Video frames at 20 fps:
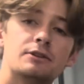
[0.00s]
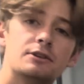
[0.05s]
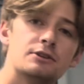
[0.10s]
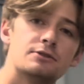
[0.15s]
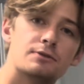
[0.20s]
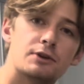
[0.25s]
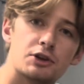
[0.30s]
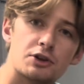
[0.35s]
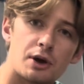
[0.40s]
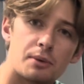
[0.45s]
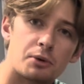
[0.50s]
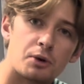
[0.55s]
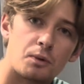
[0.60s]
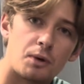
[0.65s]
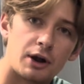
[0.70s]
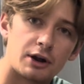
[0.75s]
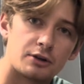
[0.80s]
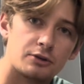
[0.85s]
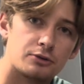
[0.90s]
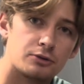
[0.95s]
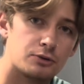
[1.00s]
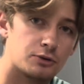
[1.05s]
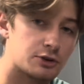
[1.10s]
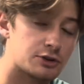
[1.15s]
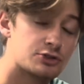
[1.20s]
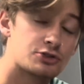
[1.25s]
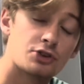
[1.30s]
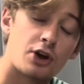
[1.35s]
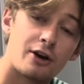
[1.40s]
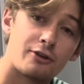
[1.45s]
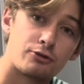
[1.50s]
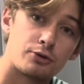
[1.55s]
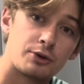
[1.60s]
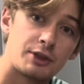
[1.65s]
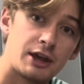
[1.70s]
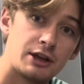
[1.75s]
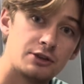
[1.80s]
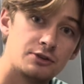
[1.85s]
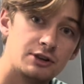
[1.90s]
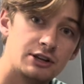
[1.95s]
this video, I'm going to walk you through the software
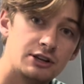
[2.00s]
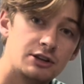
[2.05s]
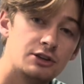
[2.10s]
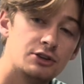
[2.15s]
that you need to